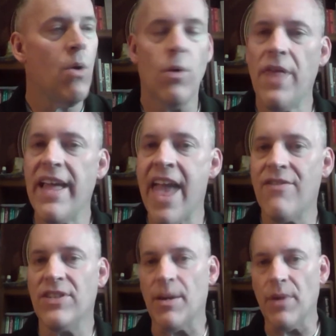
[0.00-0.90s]
Well, thank
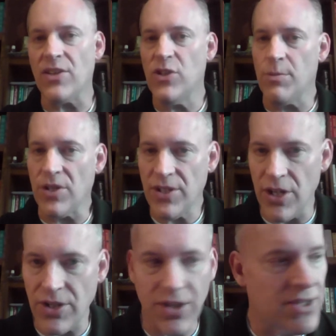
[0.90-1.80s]
heavens I'm not
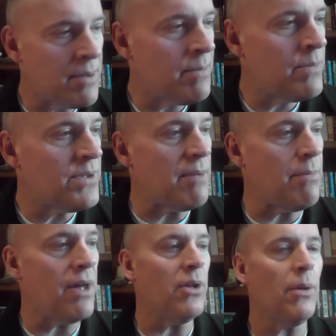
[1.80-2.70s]
superstitious, said
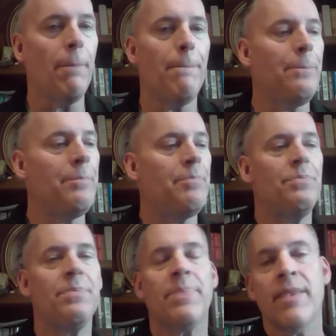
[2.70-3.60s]
Bundle.
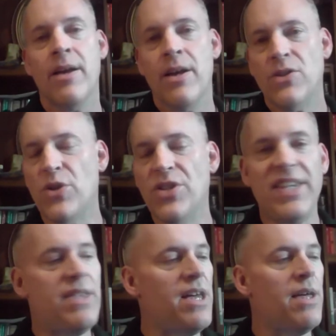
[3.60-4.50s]
So you
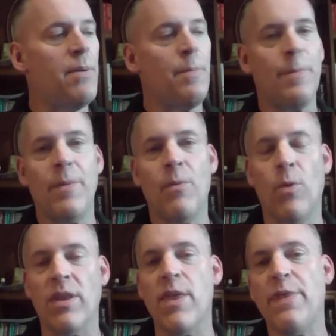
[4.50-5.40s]
see
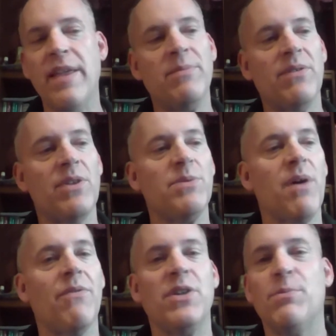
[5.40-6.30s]
one of the themes of
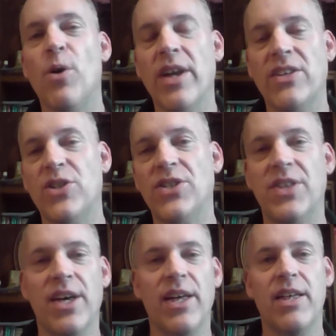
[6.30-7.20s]
this book is just
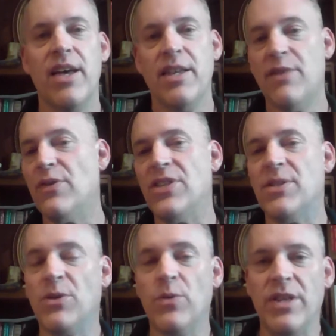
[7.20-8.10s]
the differences
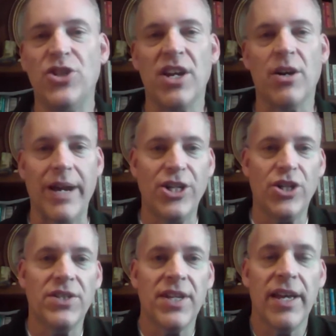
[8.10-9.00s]
between the
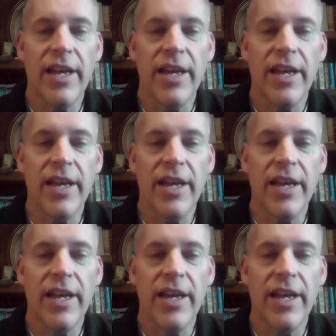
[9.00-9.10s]
generations,